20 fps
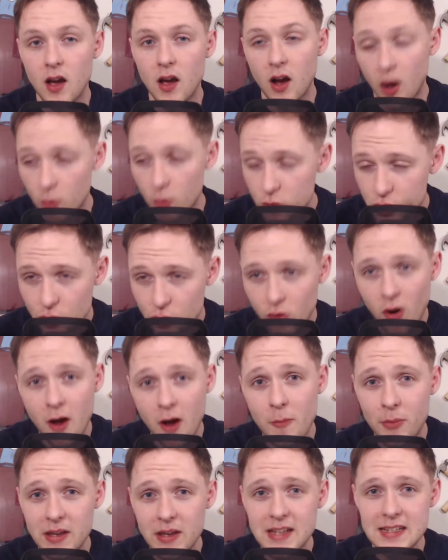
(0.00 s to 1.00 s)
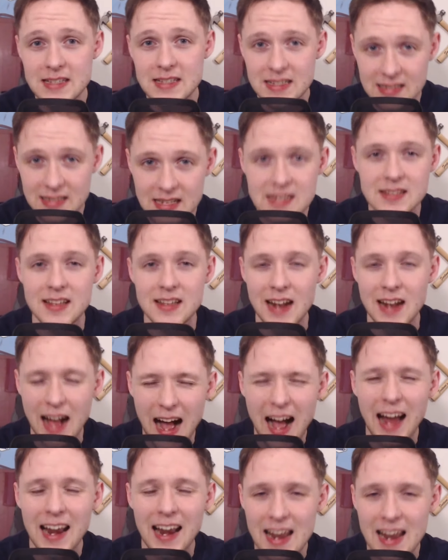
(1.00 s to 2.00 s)
I will try and be consistent
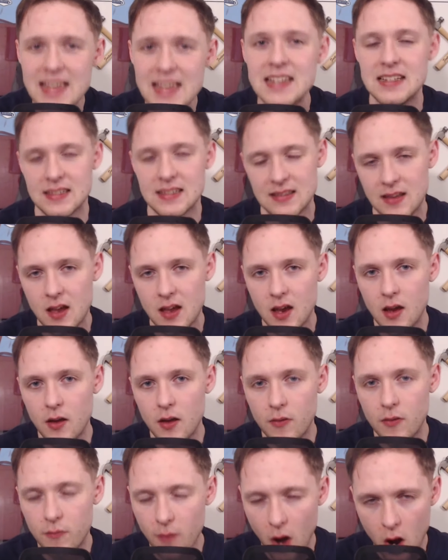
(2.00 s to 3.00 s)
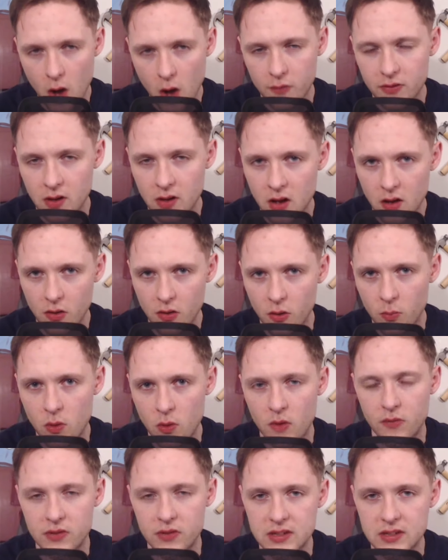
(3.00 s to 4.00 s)
at least after the
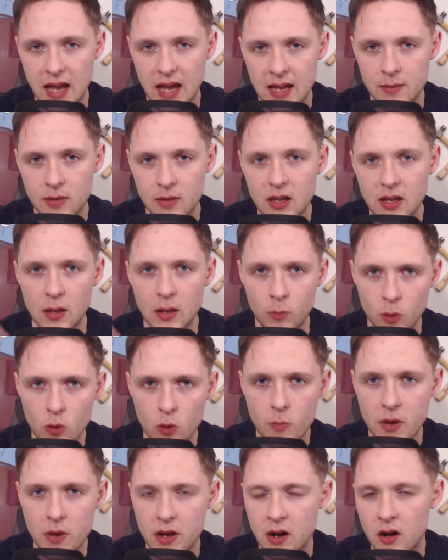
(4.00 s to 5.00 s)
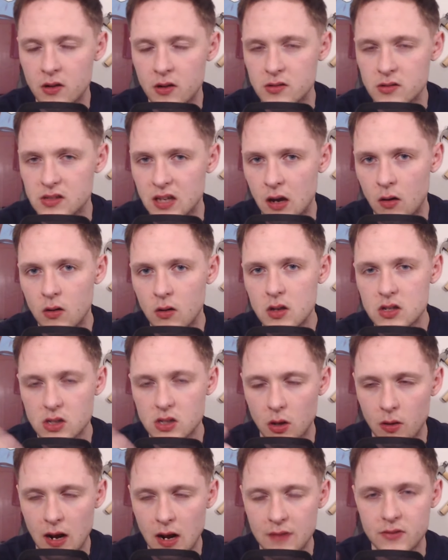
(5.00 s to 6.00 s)
Watford game. It will be in a hotel,
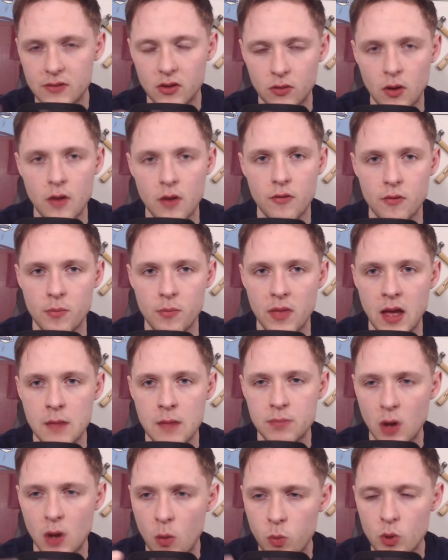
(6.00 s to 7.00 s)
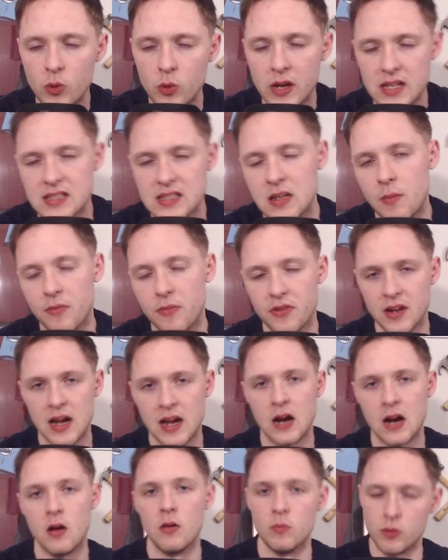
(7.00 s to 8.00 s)
so I'll have to do it from there, but I will get something
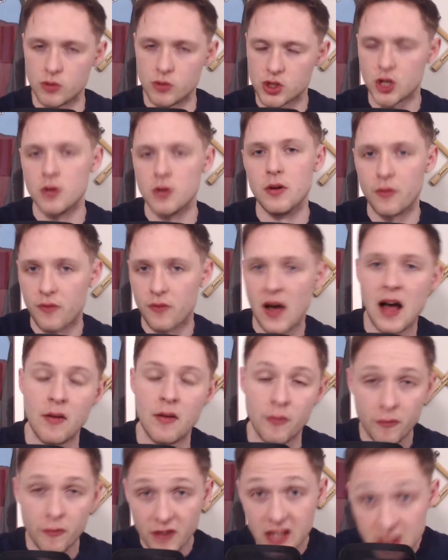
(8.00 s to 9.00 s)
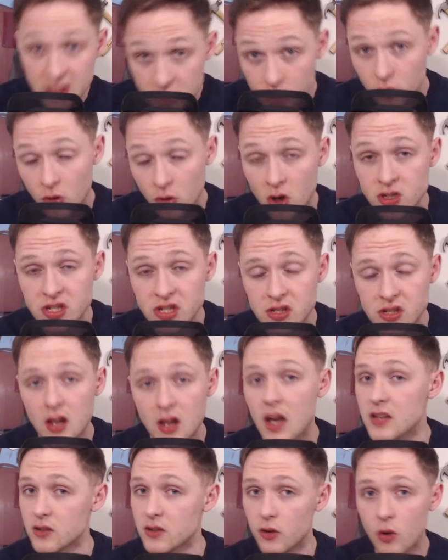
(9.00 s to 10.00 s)
out and we'll chew the fat. And fingers crossed,
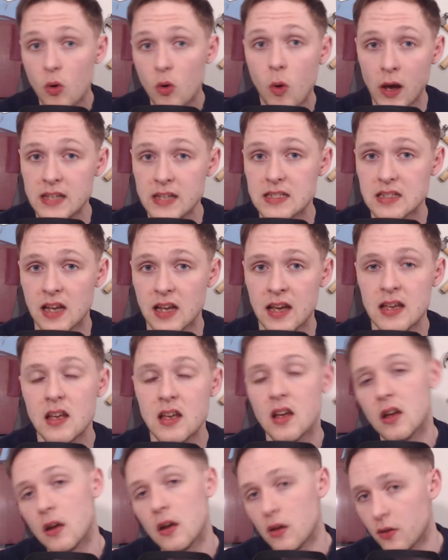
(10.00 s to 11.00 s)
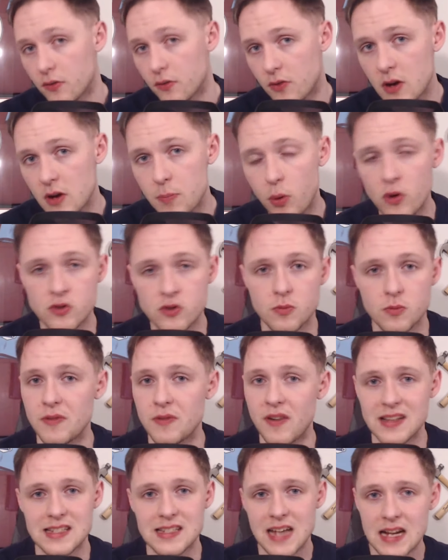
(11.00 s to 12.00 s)
as I always say, 3 points would be
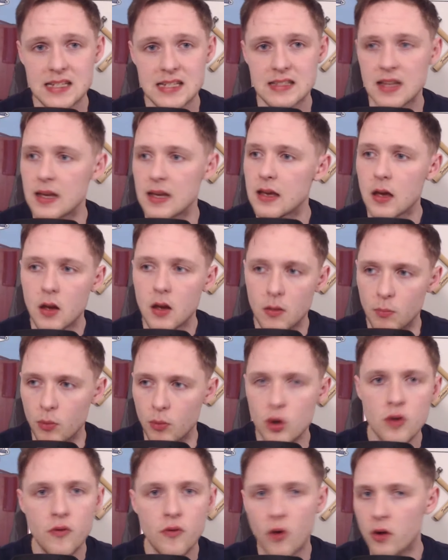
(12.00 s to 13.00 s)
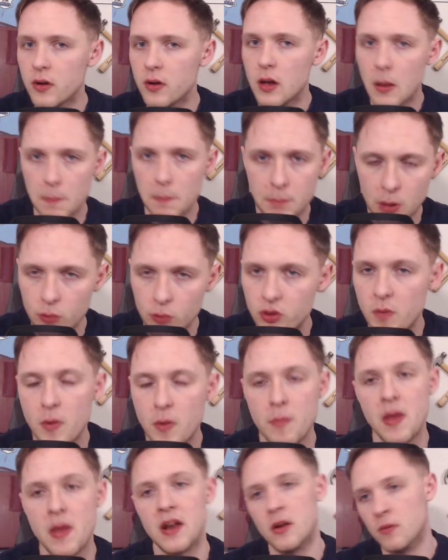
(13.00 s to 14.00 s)
fantastic. Move on, build the
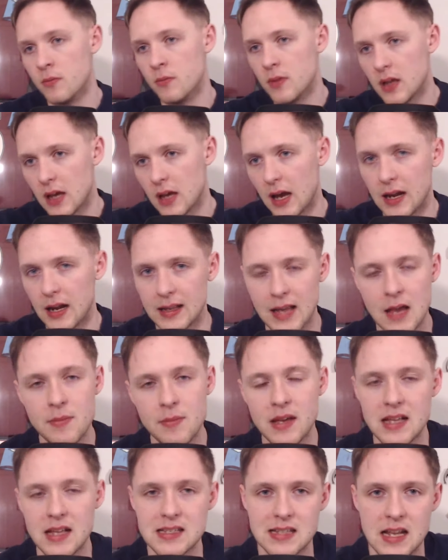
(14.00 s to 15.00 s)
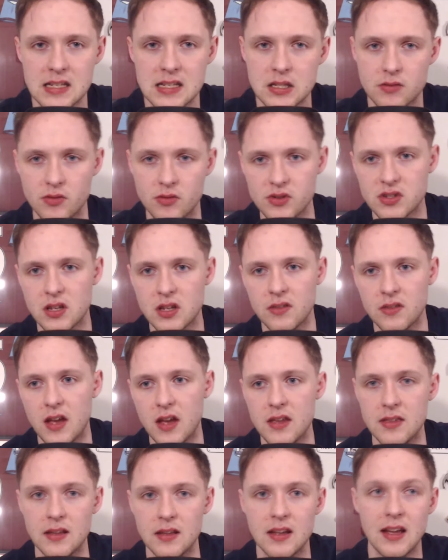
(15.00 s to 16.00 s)
momentum, and a game against Leicester on
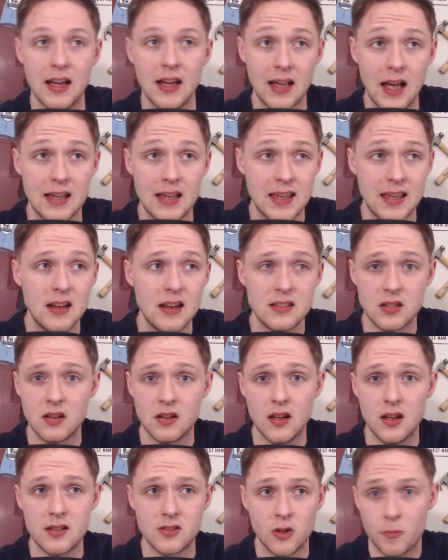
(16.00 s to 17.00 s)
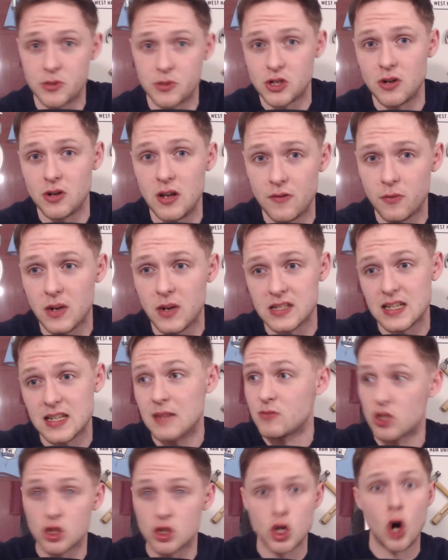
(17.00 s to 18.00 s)
Sunday that, again, is an opportunity for West Ham
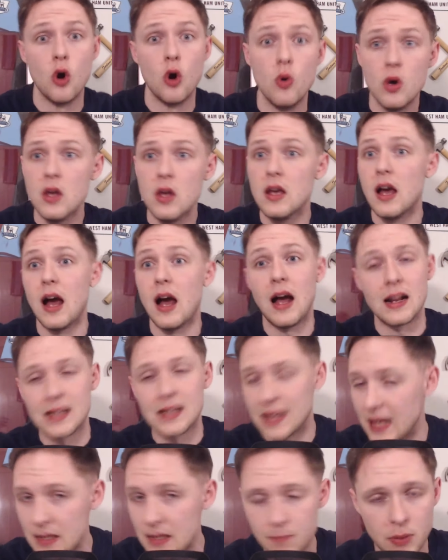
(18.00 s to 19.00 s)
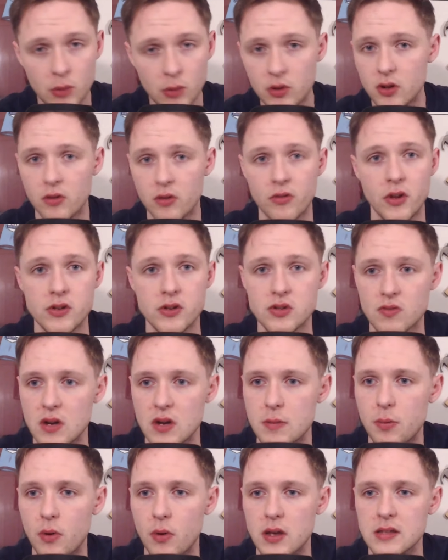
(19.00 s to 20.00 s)
to go and keep building on those 3
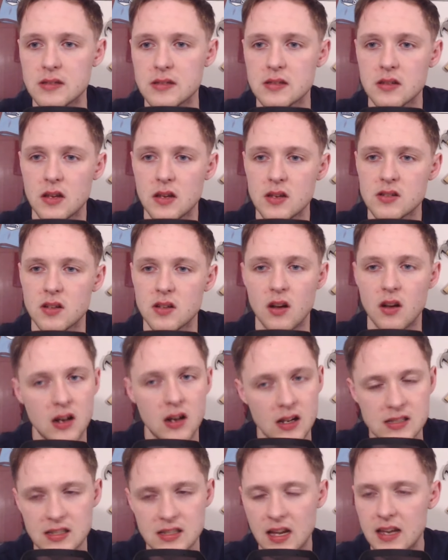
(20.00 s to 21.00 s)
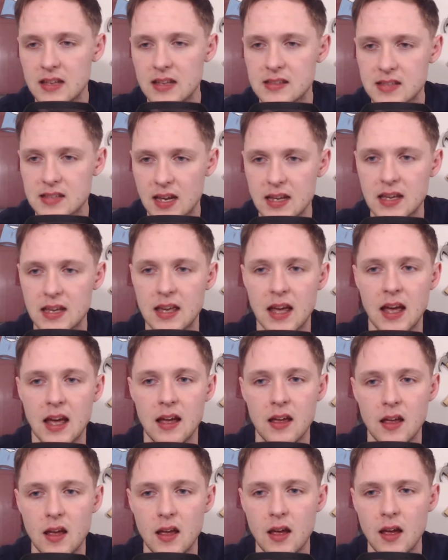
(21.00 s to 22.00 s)
points. So like I say, take care
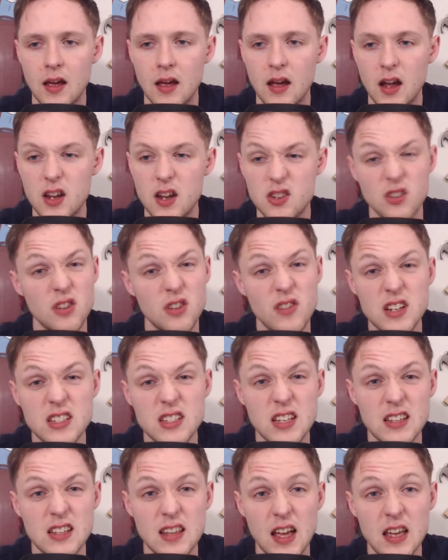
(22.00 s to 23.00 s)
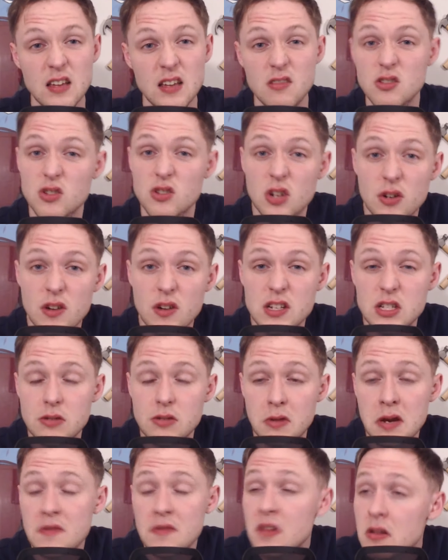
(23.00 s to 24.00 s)
and enjoy the rest of your day. Enjoy the rest of
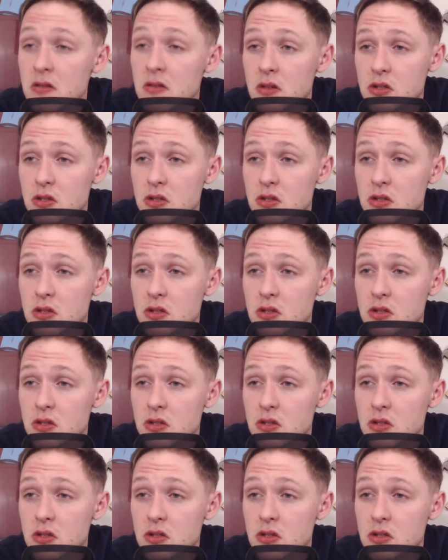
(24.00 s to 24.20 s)
your evening.